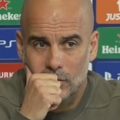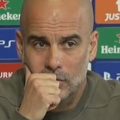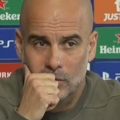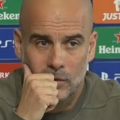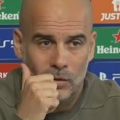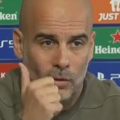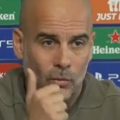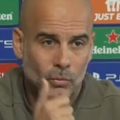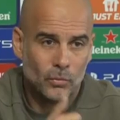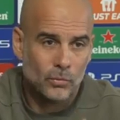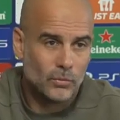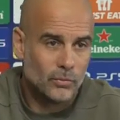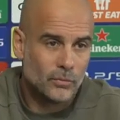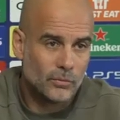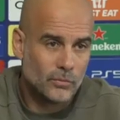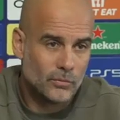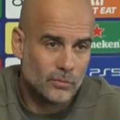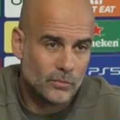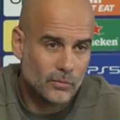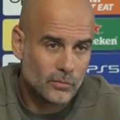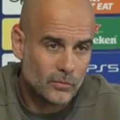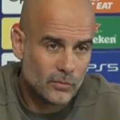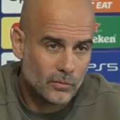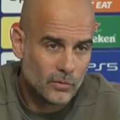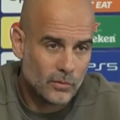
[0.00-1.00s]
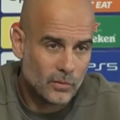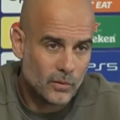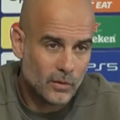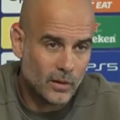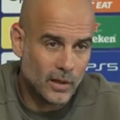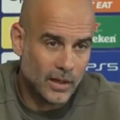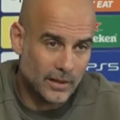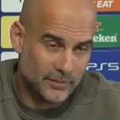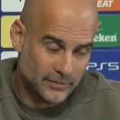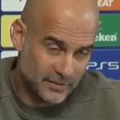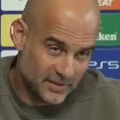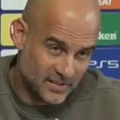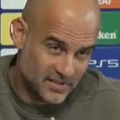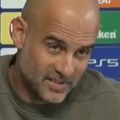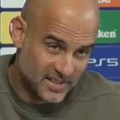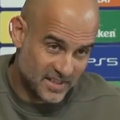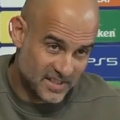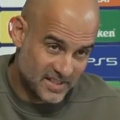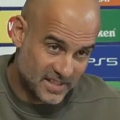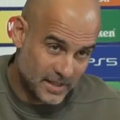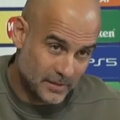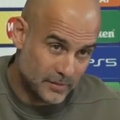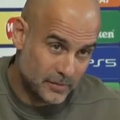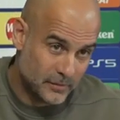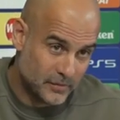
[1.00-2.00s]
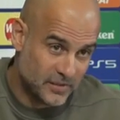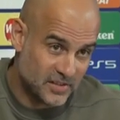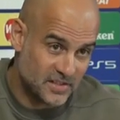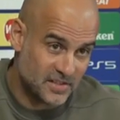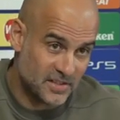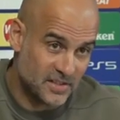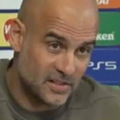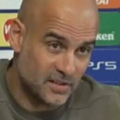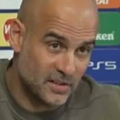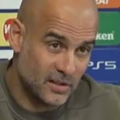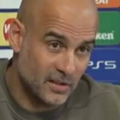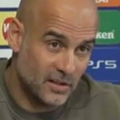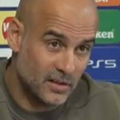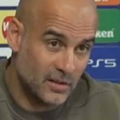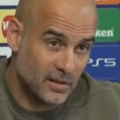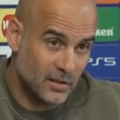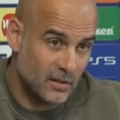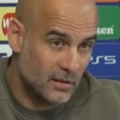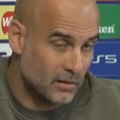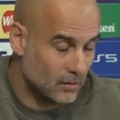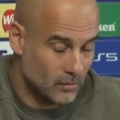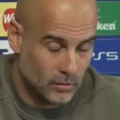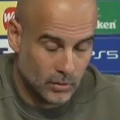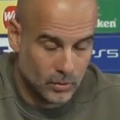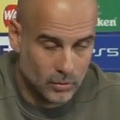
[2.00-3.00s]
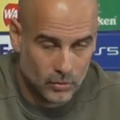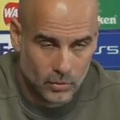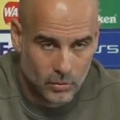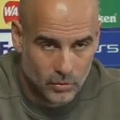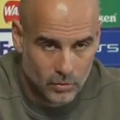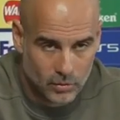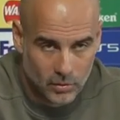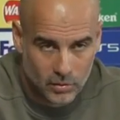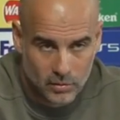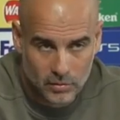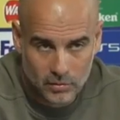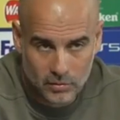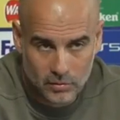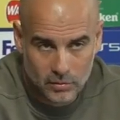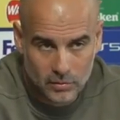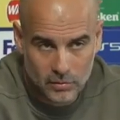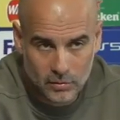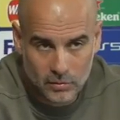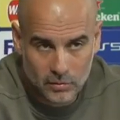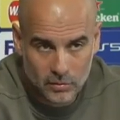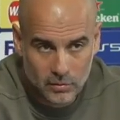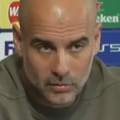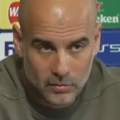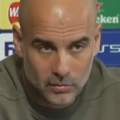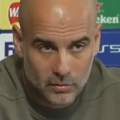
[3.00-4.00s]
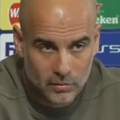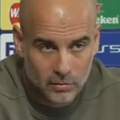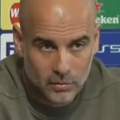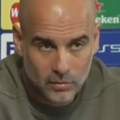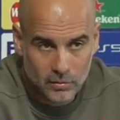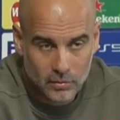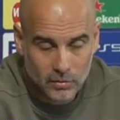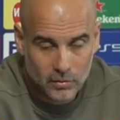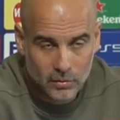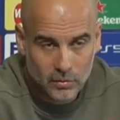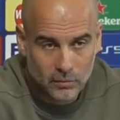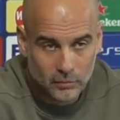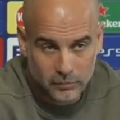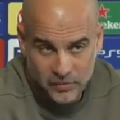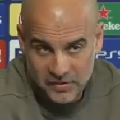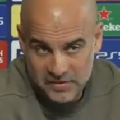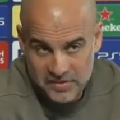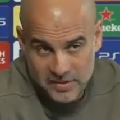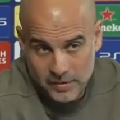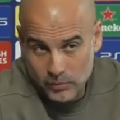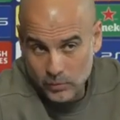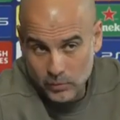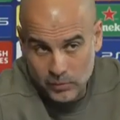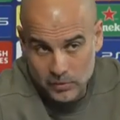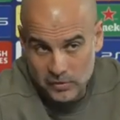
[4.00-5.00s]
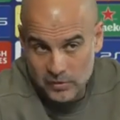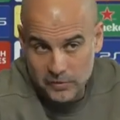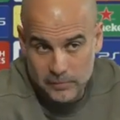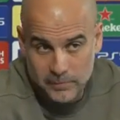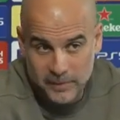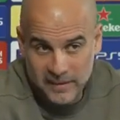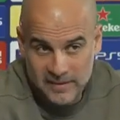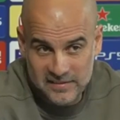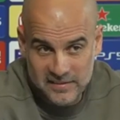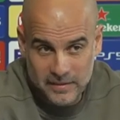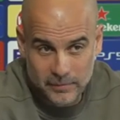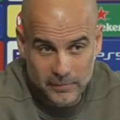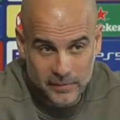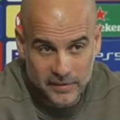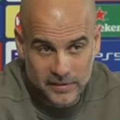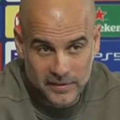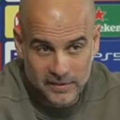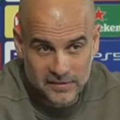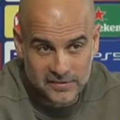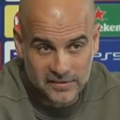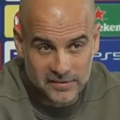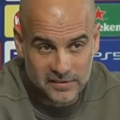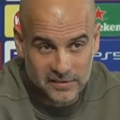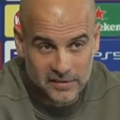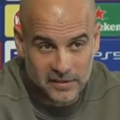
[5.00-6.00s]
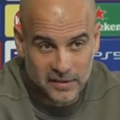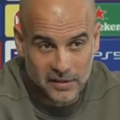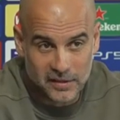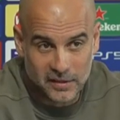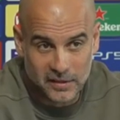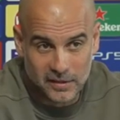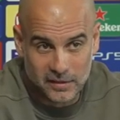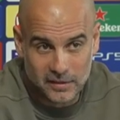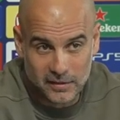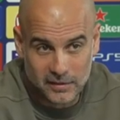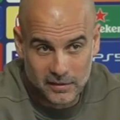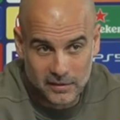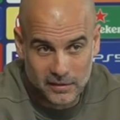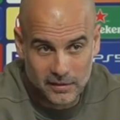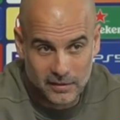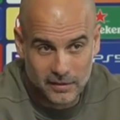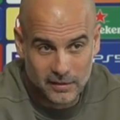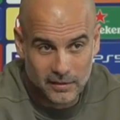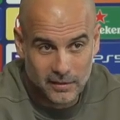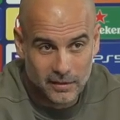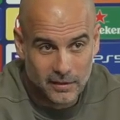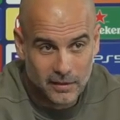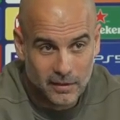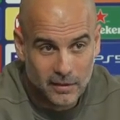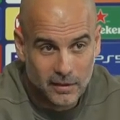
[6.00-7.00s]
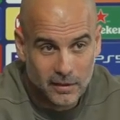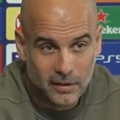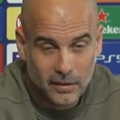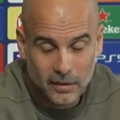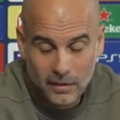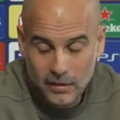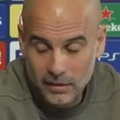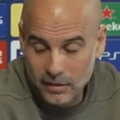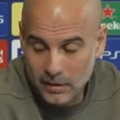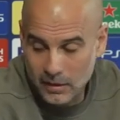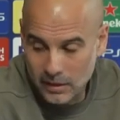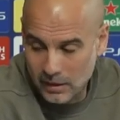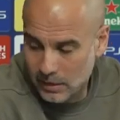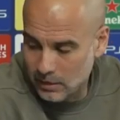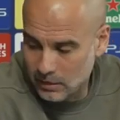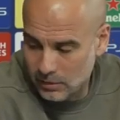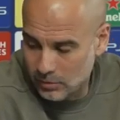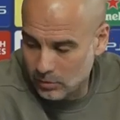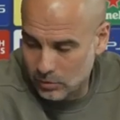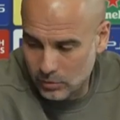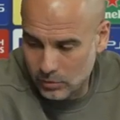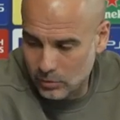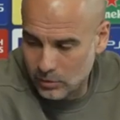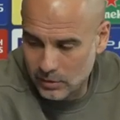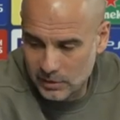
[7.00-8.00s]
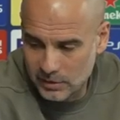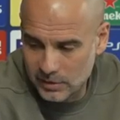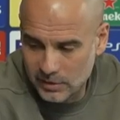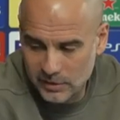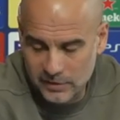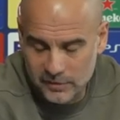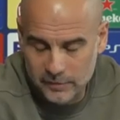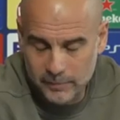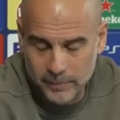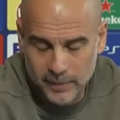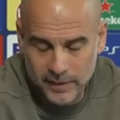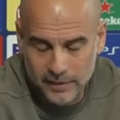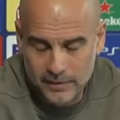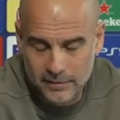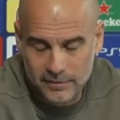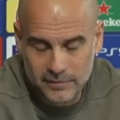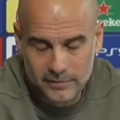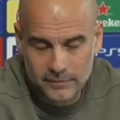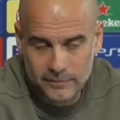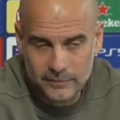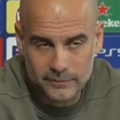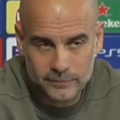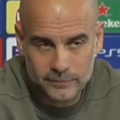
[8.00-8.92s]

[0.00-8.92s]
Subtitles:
No. After six games in the first season? No. First, I would not expect 7 years sitting here. And no, I didn't expect.